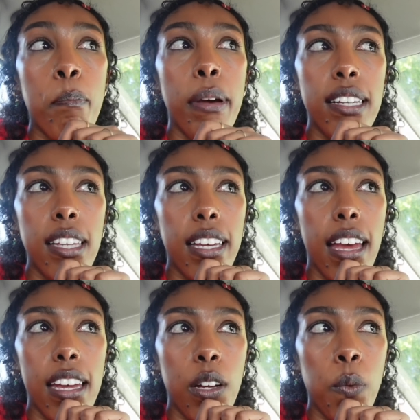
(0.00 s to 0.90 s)
bake the
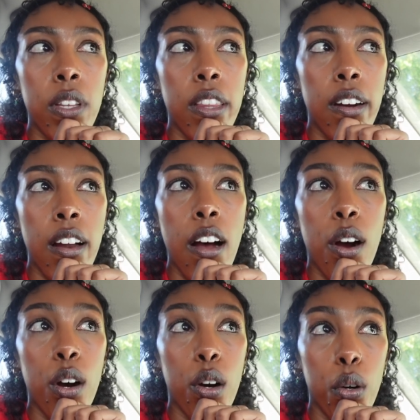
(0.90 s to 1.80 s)
cake when they're not
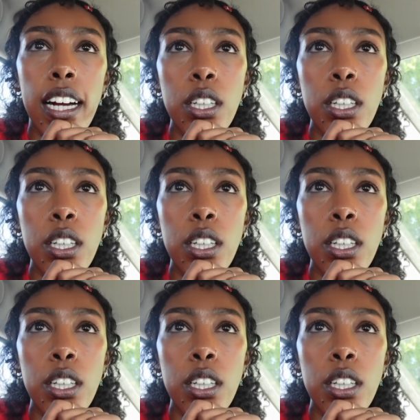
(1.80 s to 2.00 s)
home.